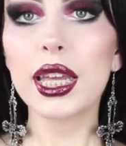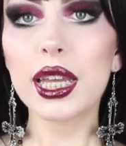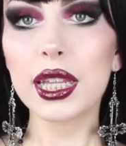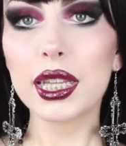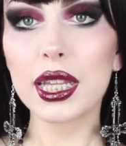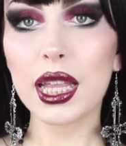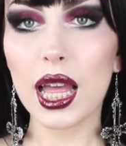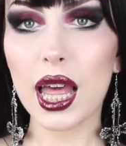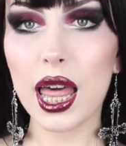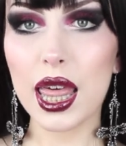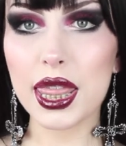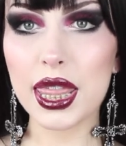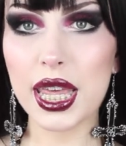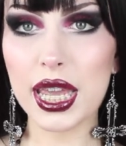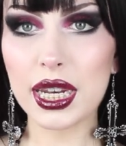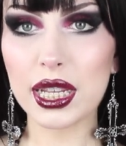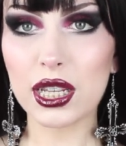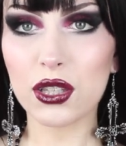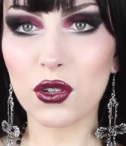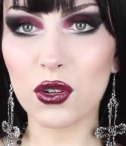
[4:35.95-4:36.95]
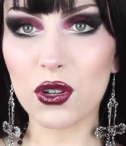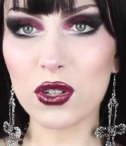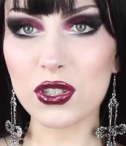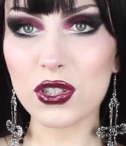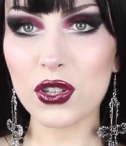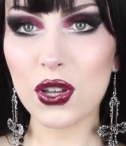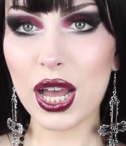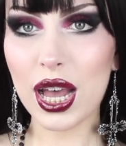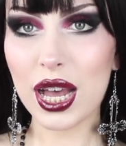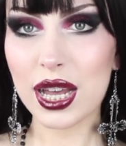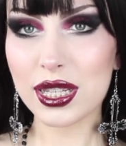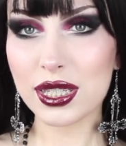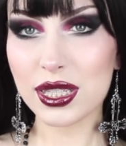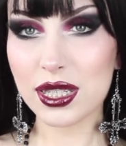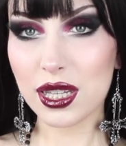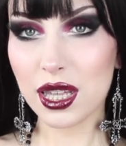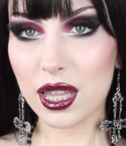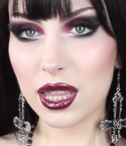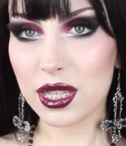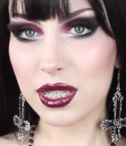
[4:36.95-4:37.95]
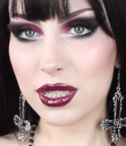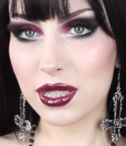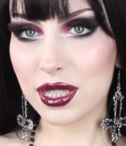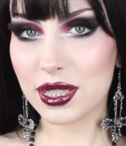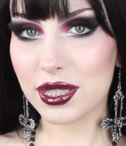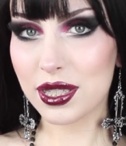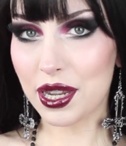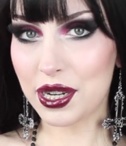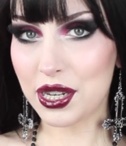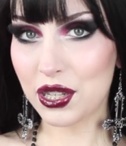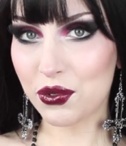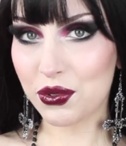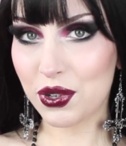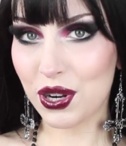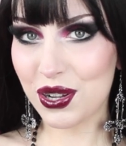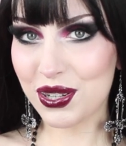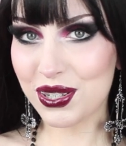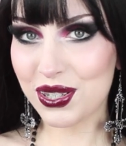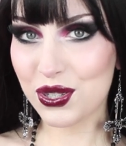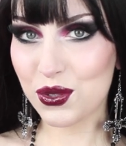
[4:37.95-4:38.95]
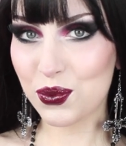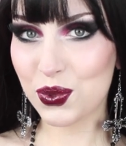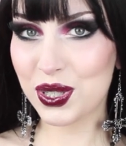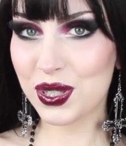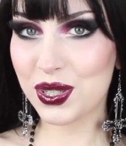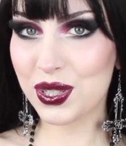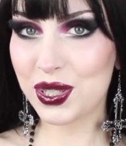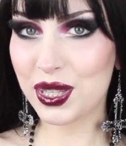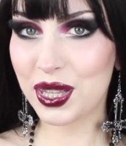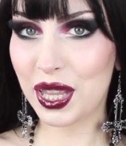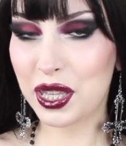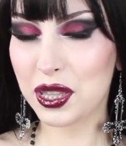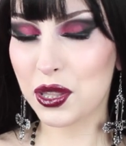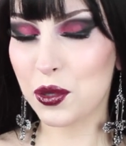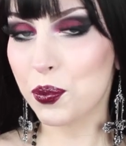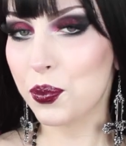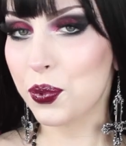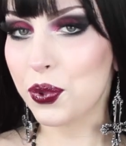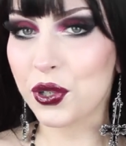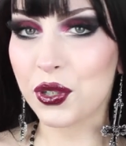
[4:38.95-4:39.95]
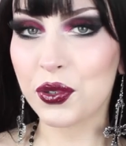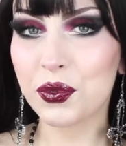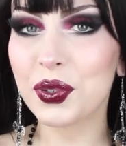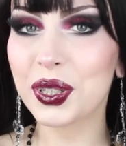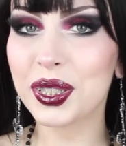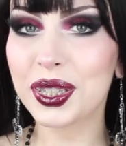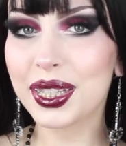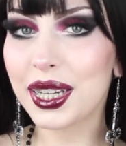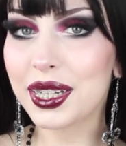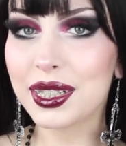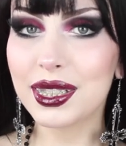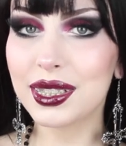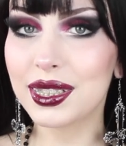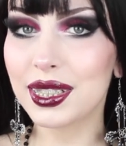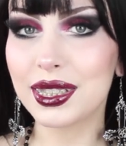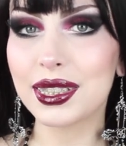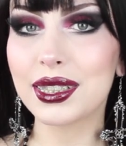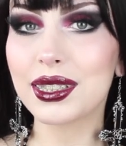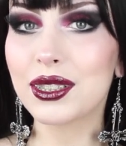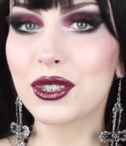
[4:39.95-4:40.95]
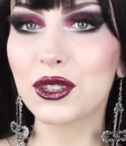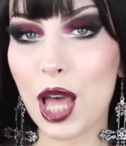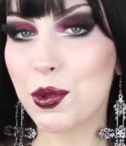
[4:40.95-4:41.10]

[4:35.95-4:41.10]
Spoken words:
And then it also has this tiny cross, which is like the perfect tiny detail.